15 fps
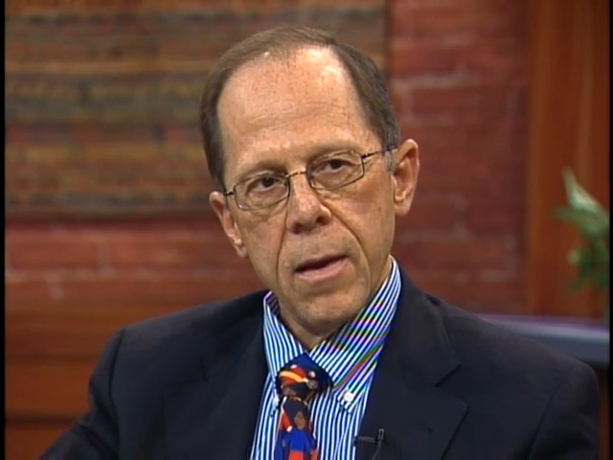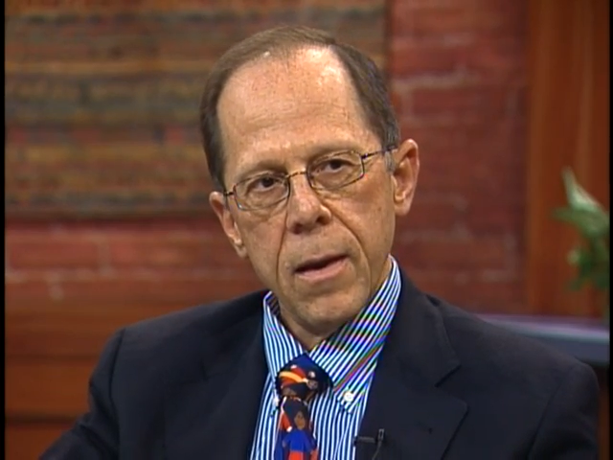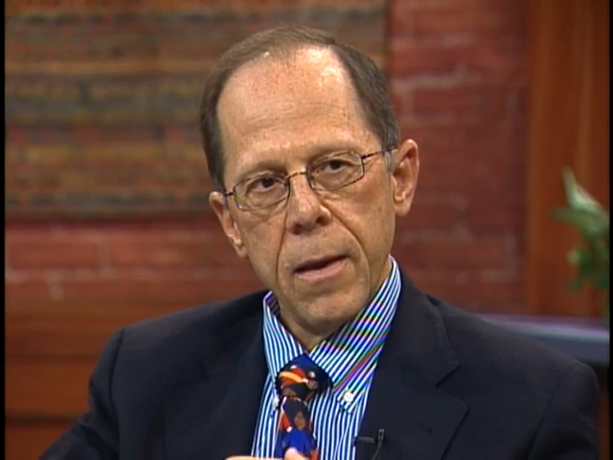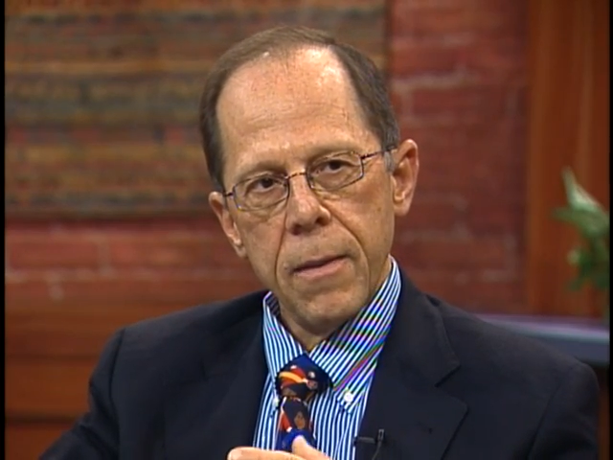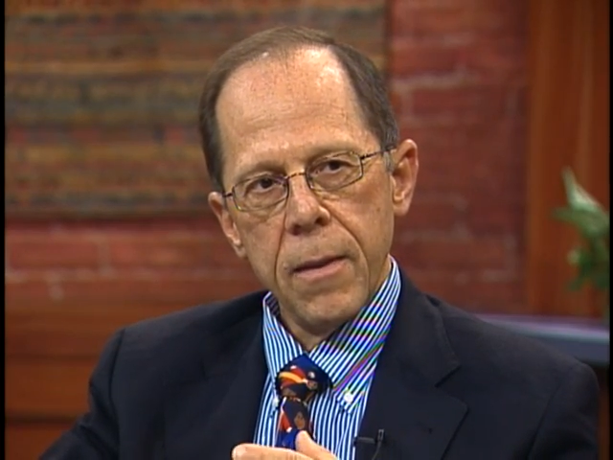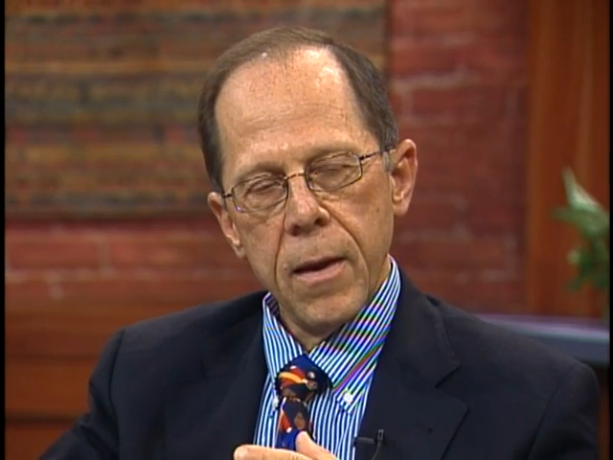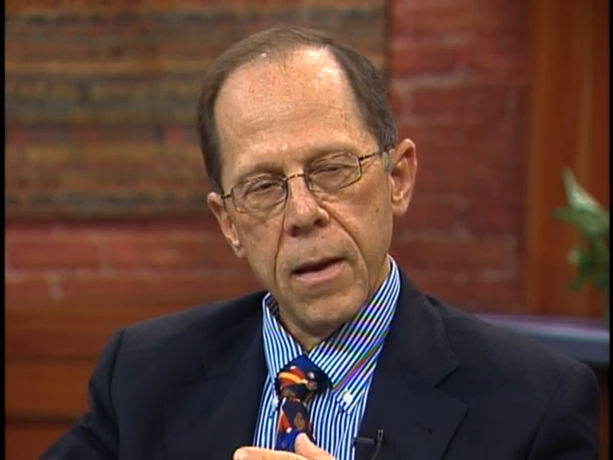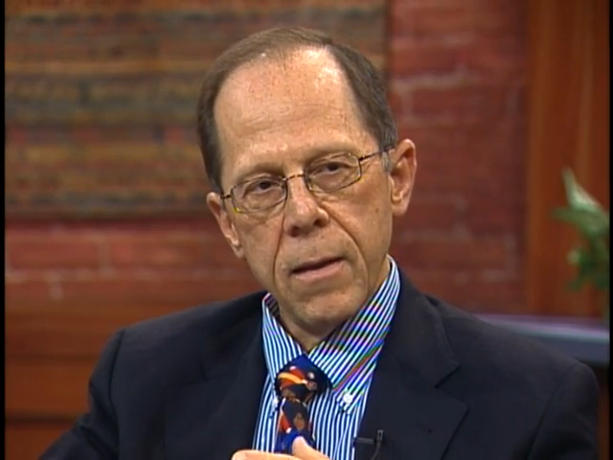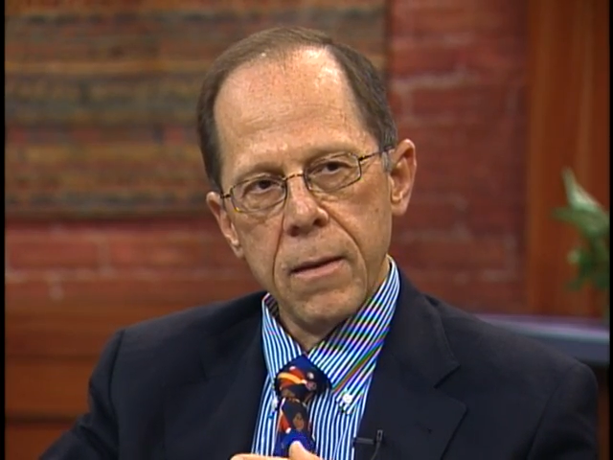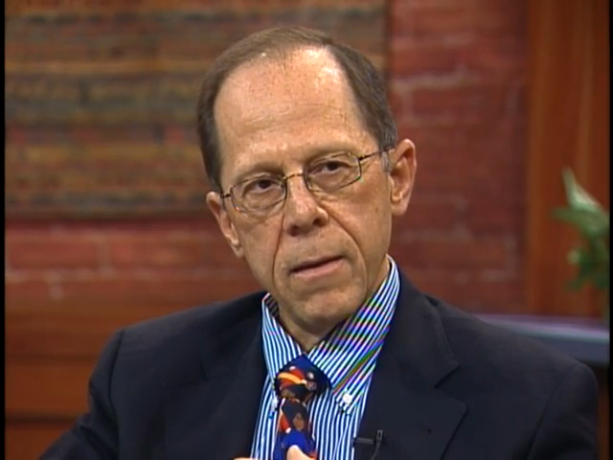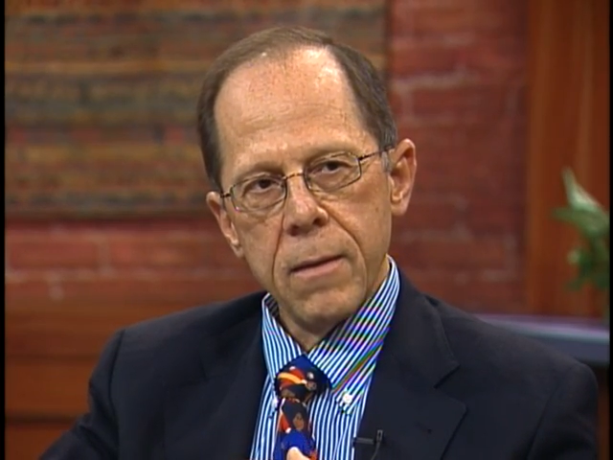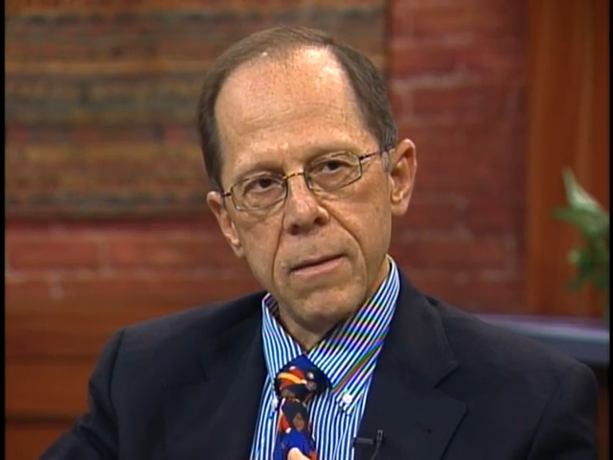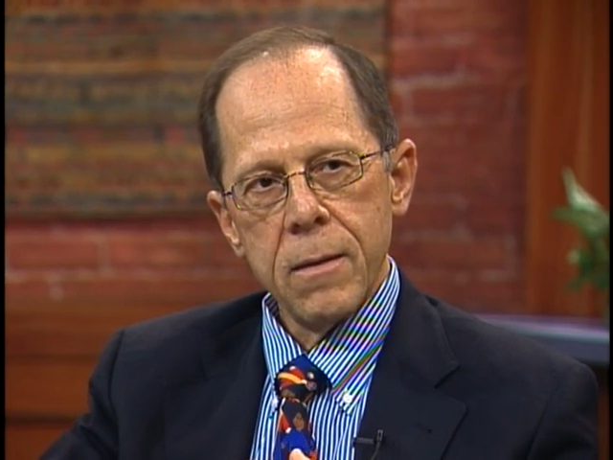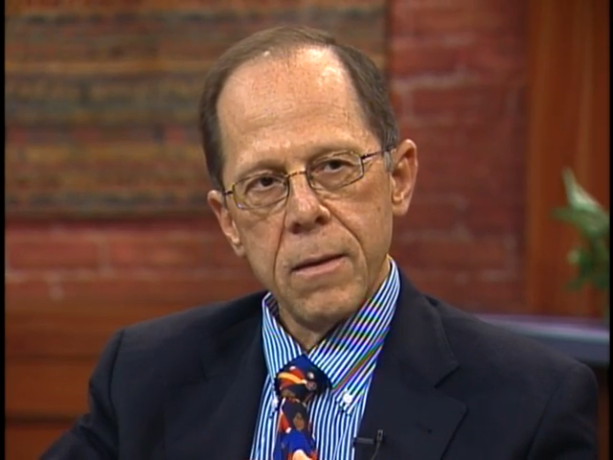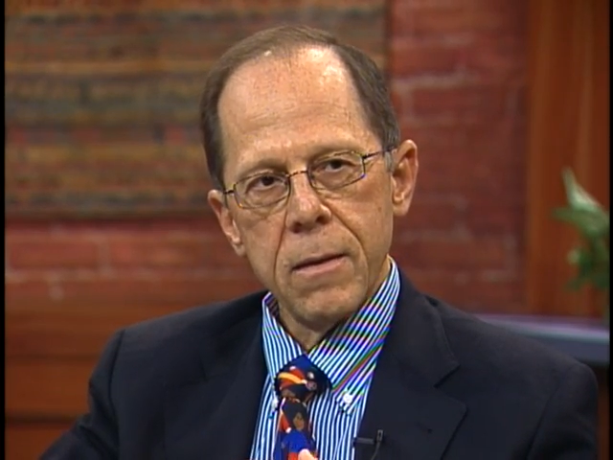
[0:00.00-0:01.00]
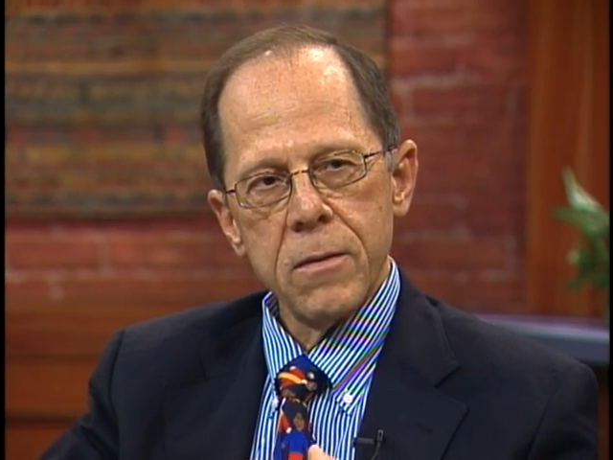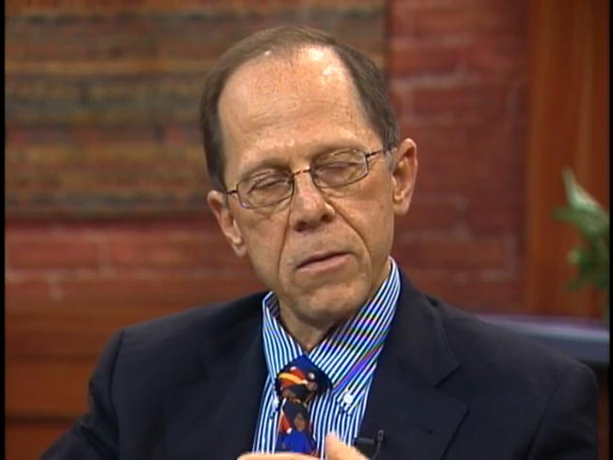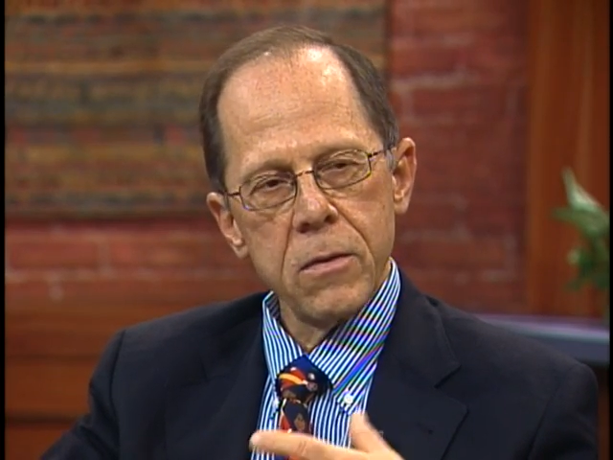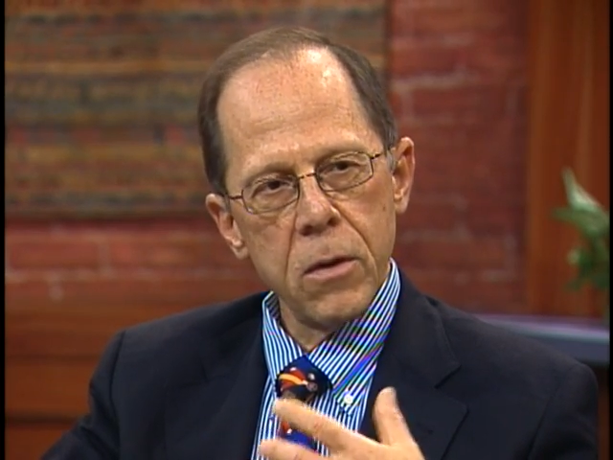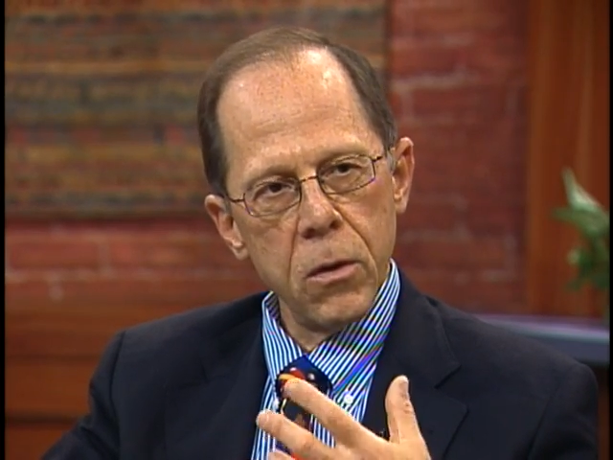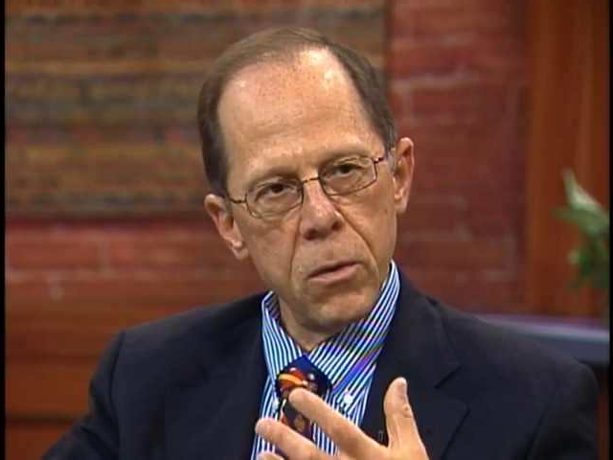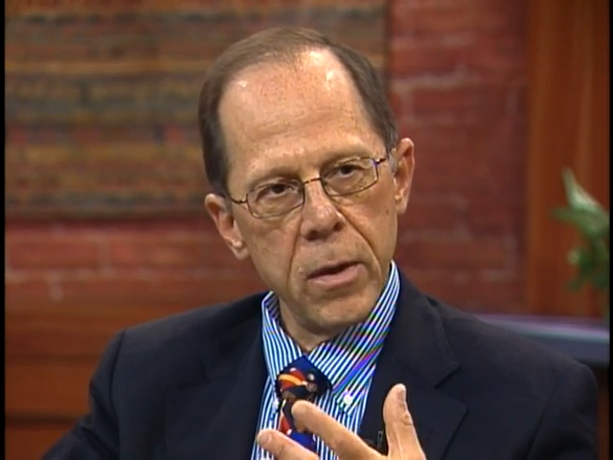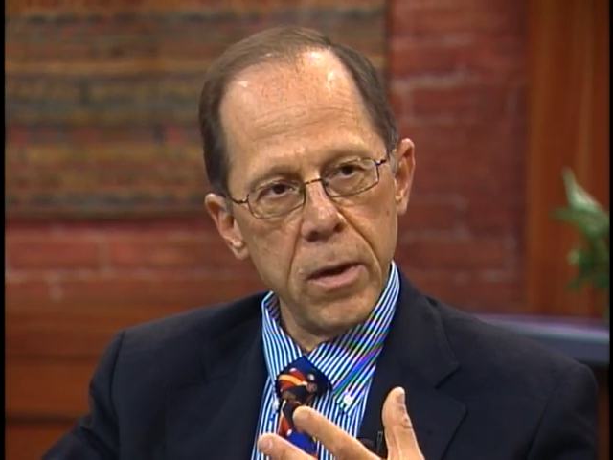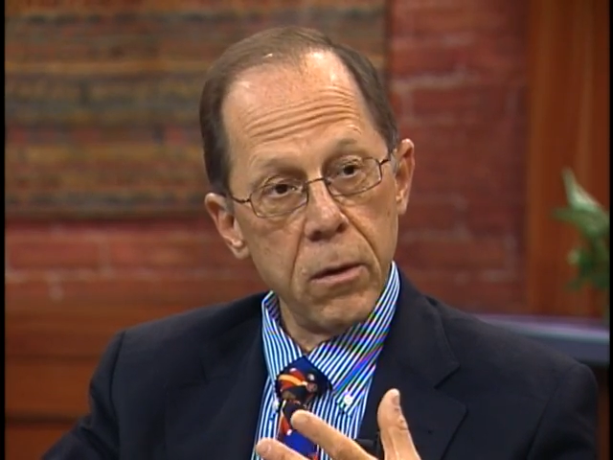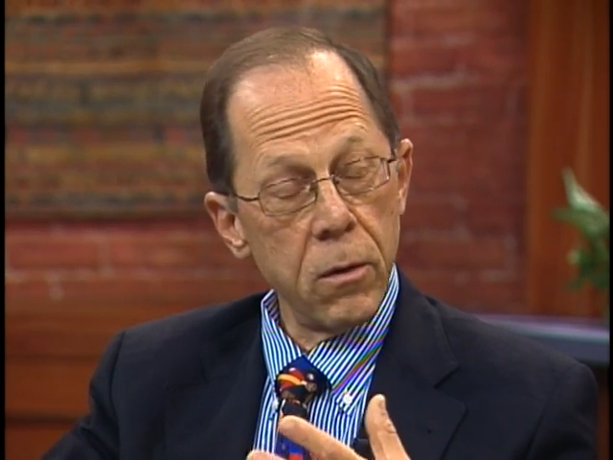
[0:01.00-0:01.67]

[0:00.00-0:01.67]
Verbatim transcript: And then uh, slowly,